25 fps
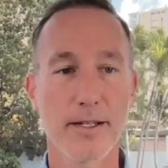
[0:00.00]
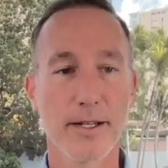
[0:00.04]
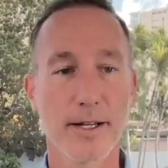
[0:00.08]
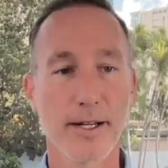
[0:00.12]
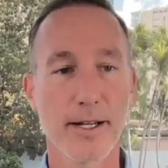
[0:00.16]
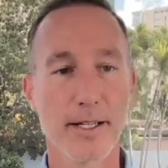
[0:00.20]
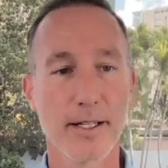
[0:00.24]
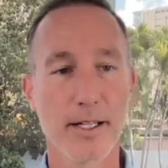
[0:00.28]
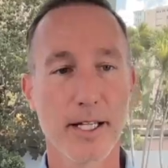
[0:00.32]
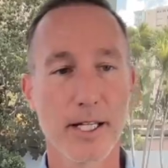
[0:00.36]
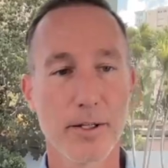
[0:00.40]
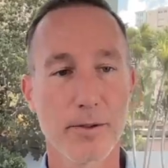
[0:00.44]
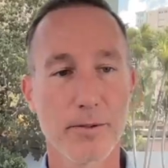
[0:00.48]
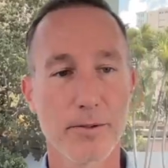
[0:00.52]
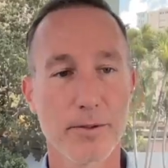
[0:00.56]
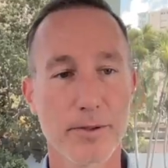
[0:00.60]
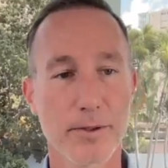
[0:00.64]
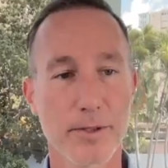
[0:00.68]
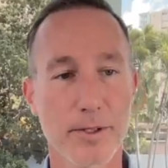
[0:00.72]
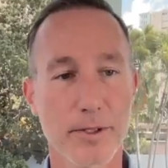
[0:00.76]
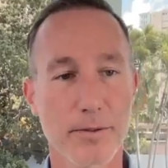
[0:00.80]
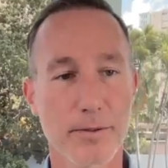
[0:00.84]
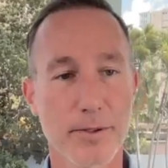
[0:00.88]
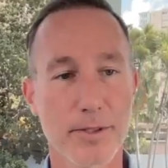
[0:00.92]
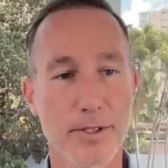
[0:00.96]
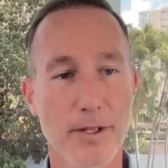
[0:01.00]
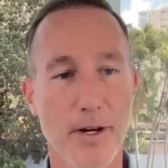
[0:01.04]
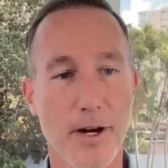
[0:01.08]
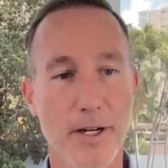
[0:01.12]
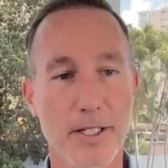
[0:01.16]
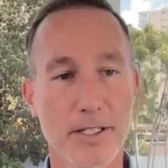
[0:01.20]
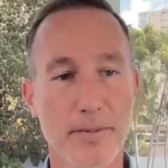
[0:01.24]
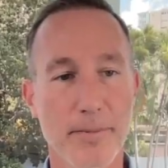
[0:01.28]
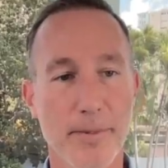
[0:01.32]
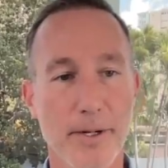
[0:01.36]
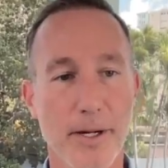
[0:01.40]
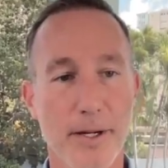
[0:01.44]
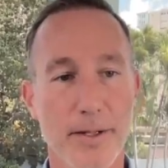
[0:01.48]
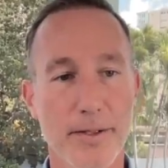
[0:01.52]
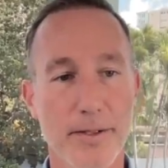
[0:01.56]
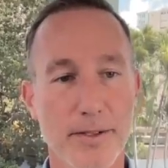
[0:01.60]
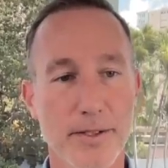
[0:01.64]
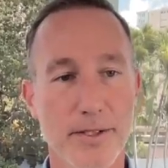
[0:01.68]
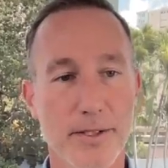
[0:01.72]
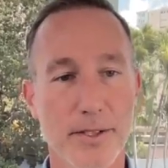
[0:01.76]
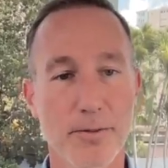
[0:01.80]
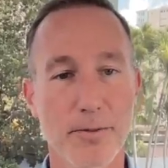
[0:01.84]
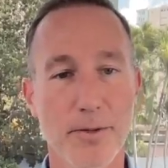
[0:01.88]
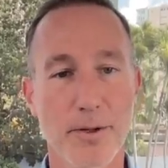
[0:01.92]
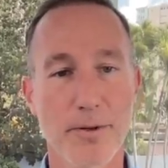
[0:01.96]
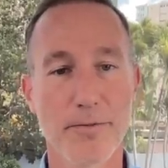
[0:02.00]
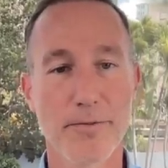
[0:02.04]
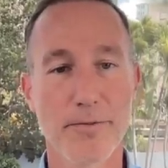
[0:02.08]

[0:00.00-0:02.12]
we talked about, just want